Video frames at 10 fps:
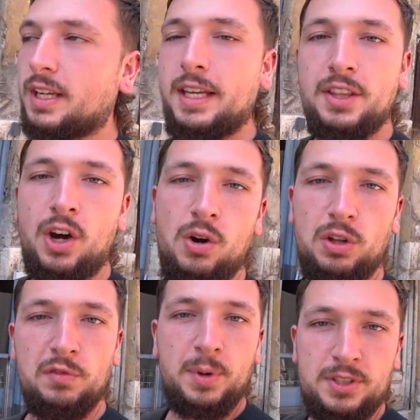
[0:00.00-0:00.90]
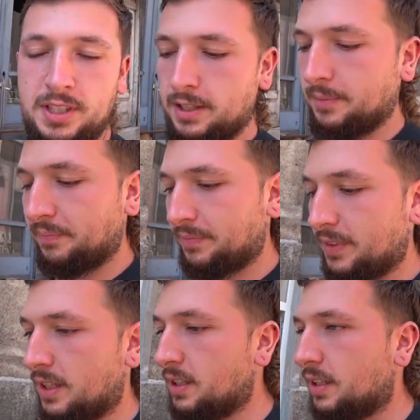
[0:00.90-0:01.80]
in the whole of Bosnia.
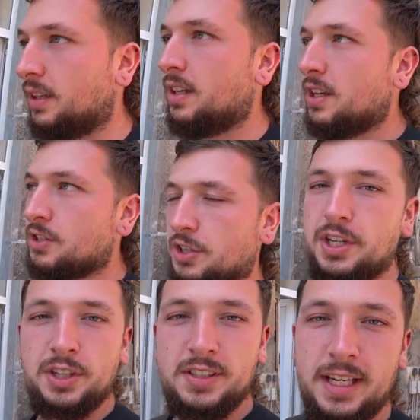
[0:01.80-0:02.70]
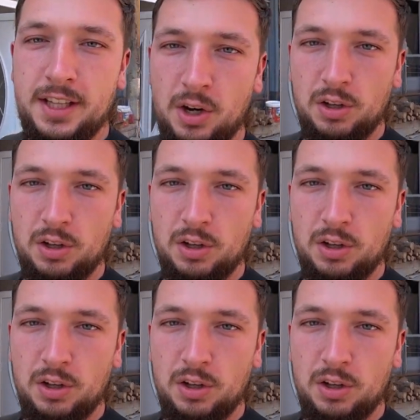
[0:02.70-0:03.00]
So you could say in the